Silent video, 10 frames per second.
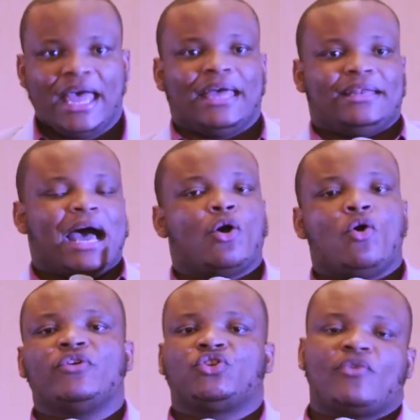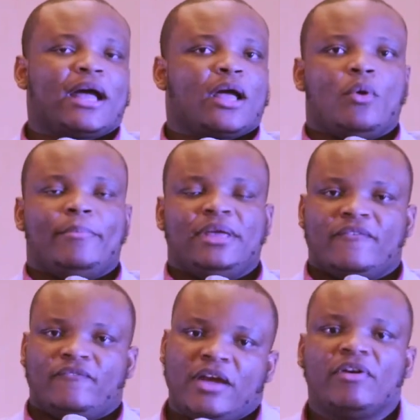And that COVID tracker will be a
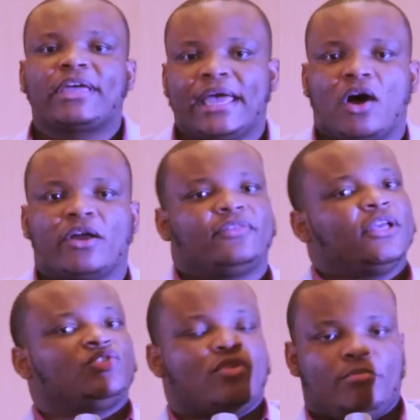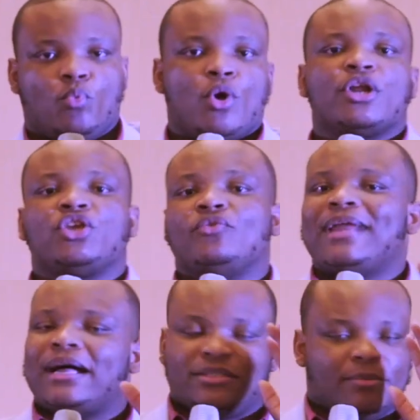very chaotic thing. So I'm warning you
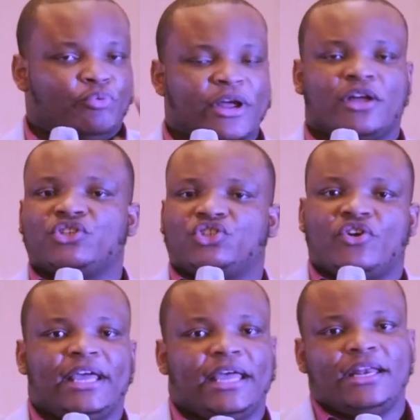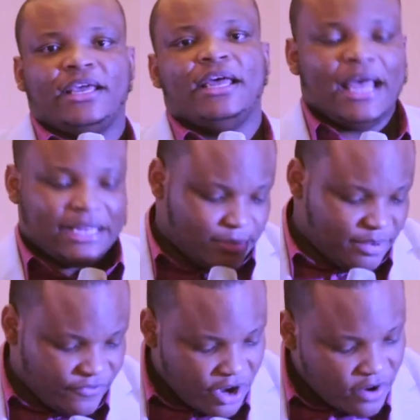now to pray concerning it and to
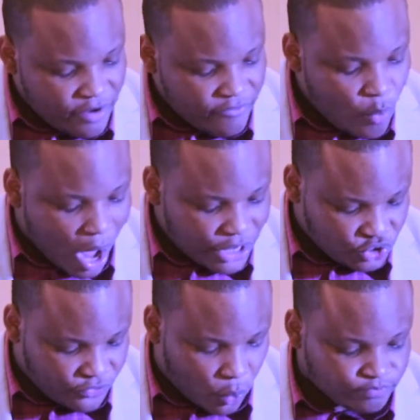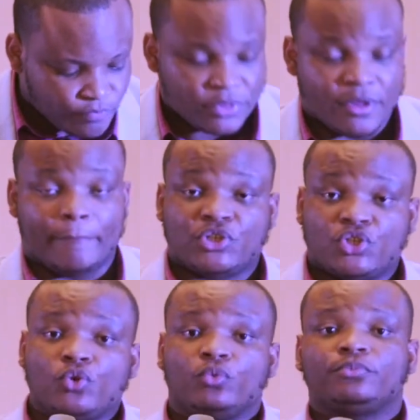be very, very watchful. Number
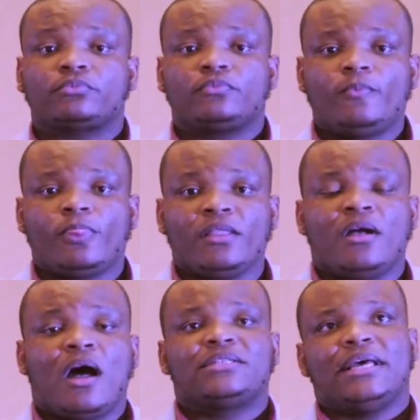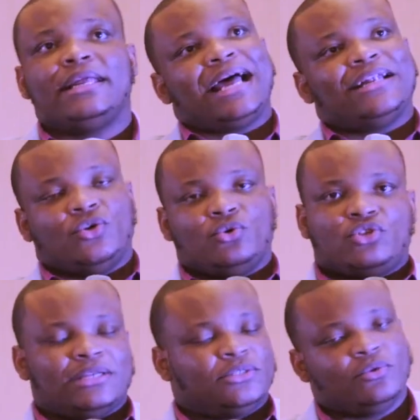two, God said,
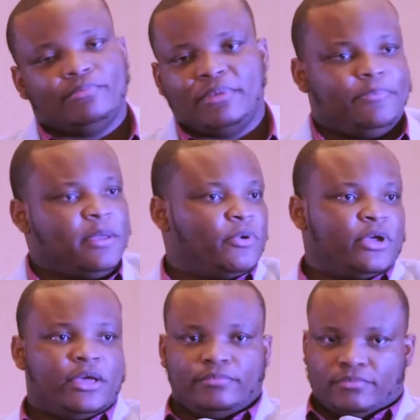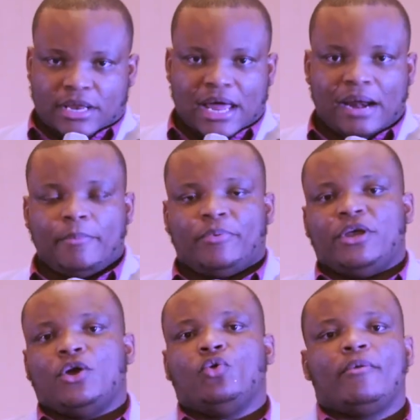I saw many people here, there are a lot of people
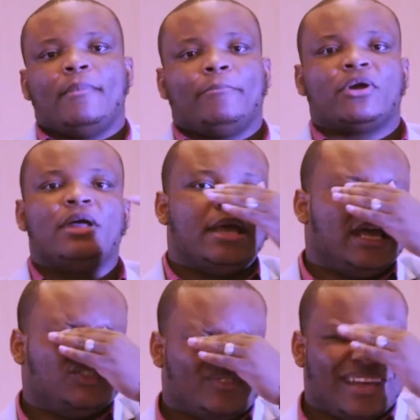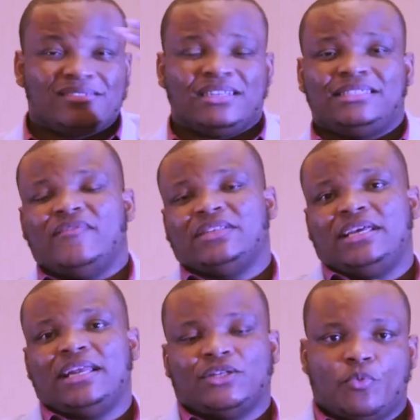here who remember in
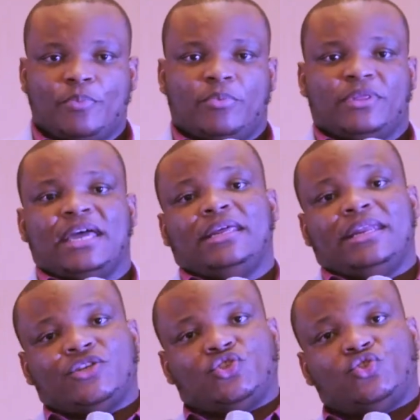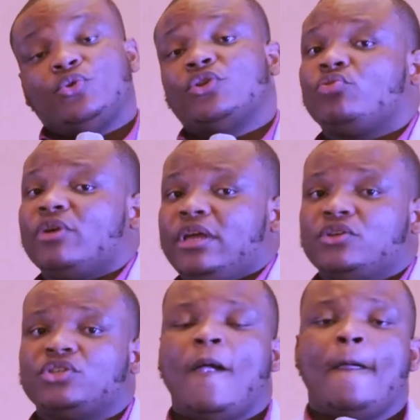2017, I told people that in the next 2 to 3
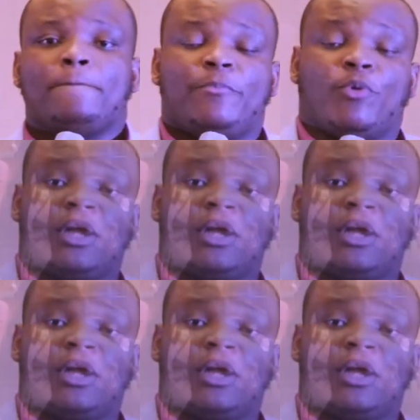years, people are